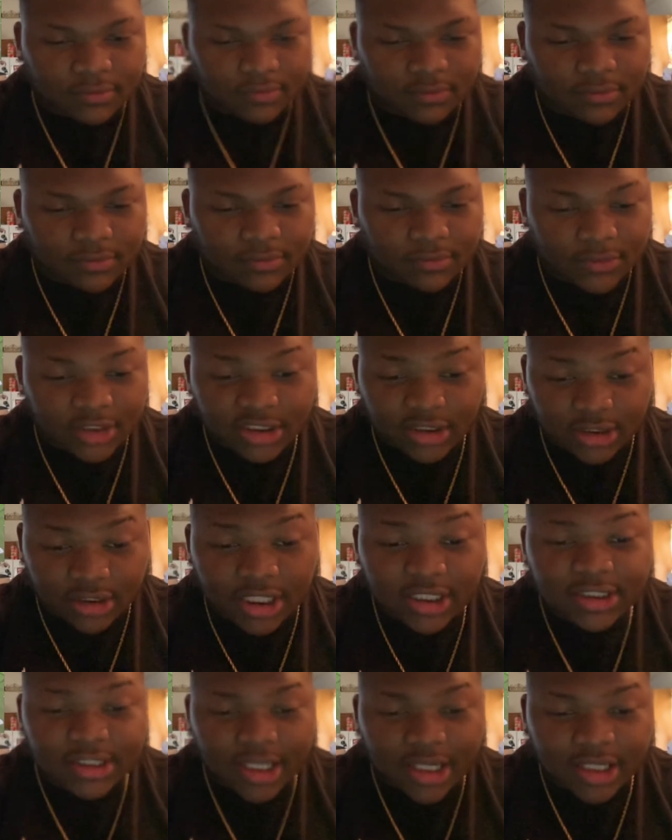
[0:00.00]
This
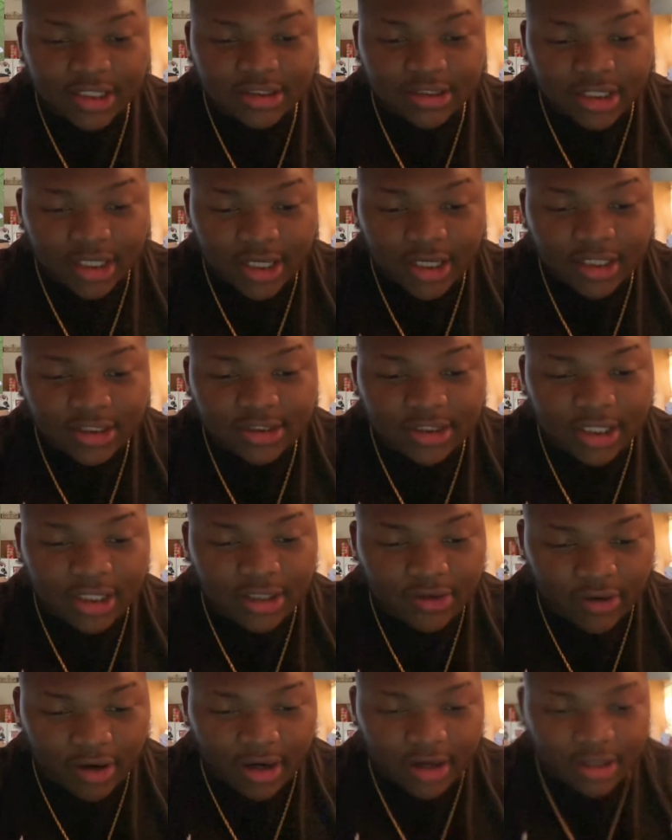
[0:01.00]
this against a good
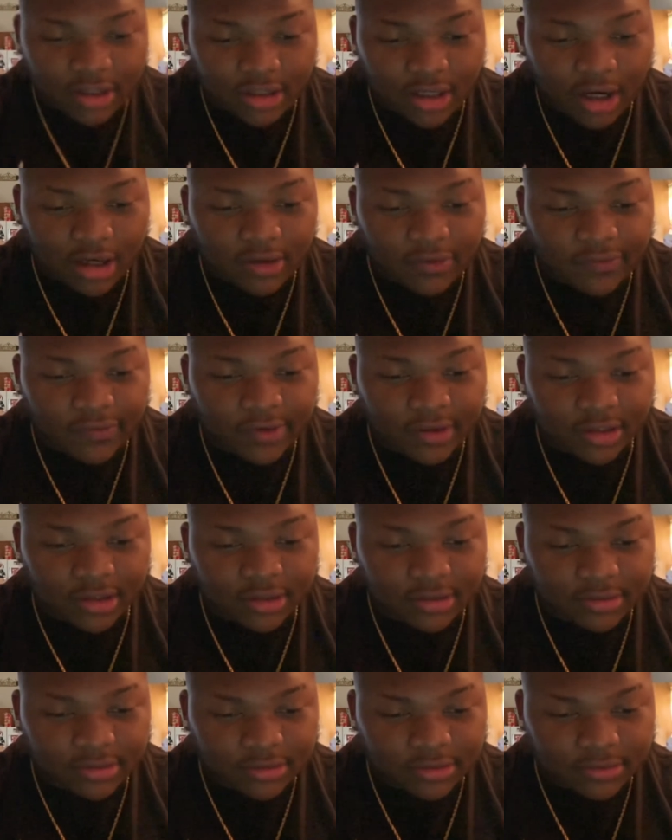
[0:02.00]
team right here, Dr. Phillips.